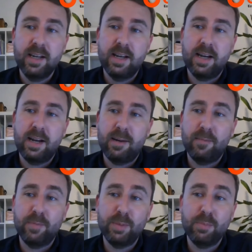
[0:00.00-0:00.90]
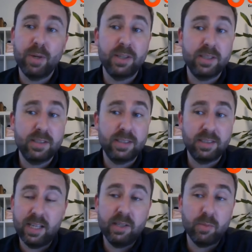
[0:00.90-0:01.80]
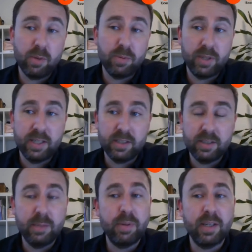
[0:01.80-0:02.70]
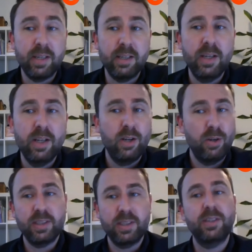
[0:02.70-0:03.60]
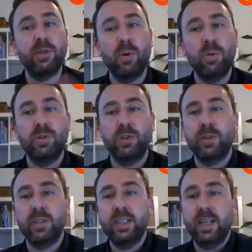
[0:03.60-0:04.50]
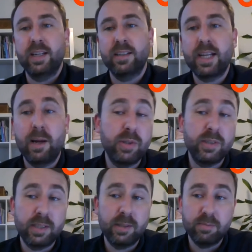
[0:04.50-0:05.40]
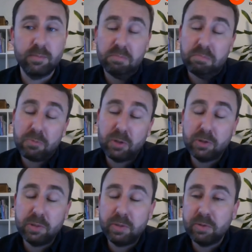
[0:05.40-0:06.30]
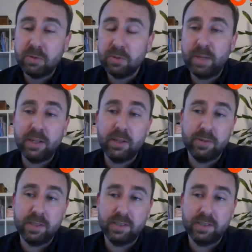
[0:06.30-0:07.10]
But the stadium operator typically looks at the whole journey, and cameras can contribute to many of these